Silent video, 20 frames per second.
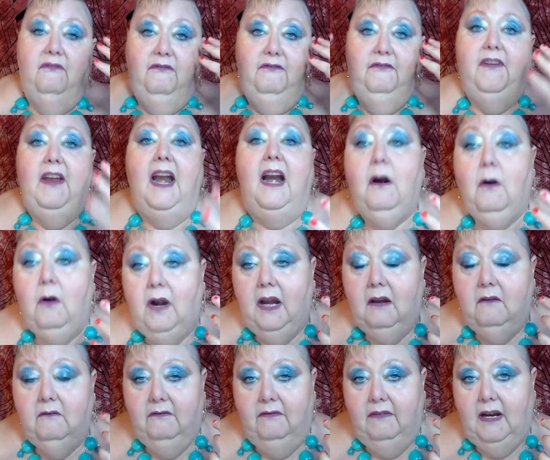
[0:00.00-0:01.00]
very
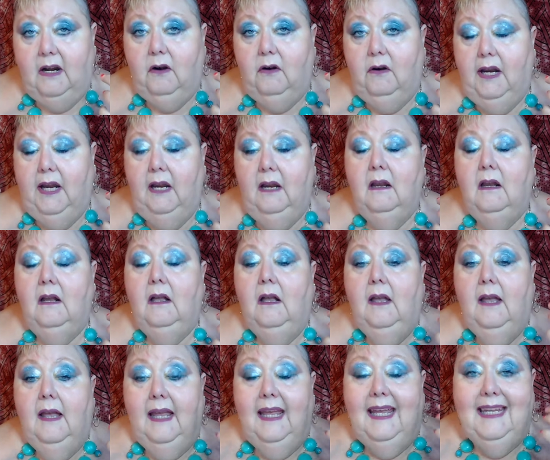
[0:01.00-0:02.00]

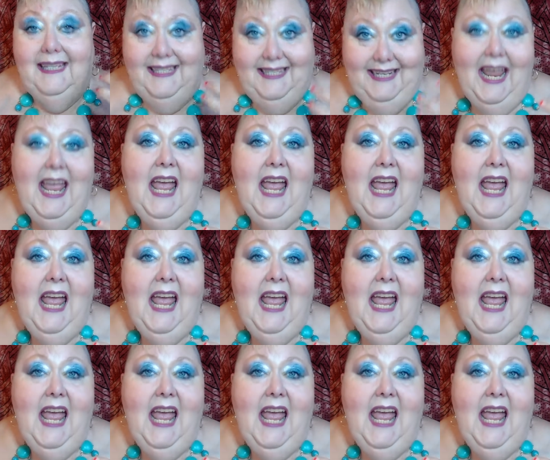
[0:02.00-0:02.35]
intense